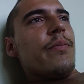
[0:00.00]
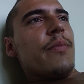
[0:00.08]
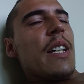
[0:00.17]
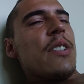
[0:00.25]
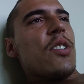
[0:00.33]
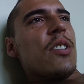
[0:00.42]

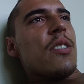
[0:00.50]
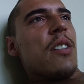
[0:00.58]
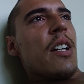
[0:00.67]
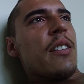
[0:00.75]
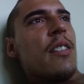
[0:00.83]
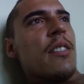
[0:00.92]
it's just
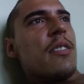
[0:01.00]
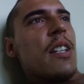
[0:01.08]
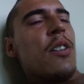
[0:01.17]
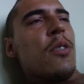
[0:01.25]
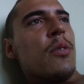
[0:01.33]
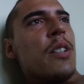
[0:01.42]
like this
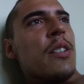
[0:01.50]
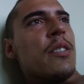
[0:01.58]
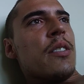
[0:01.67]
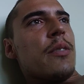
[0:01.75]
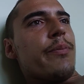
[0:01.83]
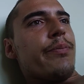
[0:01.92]

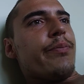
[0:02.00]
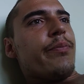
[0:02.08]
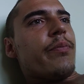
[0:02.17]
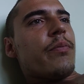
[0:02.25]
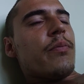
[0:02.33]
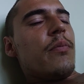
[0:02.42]
illness.
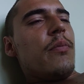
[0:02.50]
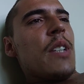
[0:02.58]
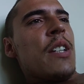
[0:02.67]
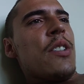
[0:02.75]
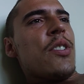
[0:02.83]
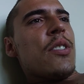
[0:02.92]

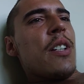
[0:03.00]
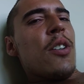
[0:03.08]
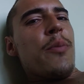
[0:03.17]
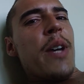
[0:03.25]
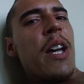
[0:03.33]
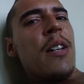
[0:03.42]
It's just ill
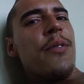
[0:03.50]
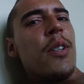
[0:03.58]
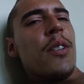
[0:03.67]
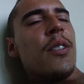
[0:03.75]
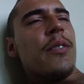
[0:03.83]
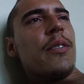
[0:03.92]

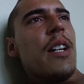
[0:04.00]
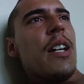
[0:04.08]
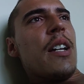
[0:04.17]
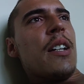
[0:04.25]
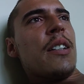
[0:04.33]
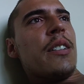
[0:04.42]
behavior,
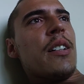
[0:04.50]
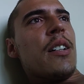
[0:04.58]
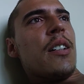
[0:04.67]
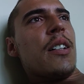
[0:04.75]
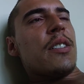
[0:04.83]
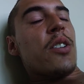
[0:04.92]
and
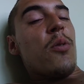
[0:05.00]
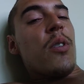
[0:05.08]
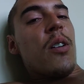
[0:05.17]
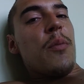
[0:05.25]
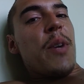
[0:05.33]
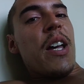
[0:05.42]
it's going
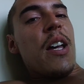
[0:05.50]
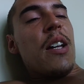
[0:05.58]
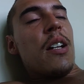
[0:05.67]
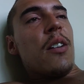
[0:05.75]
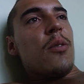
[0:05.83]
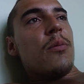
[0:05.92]
on in my head.
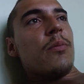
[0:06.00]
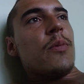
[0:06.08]
I don't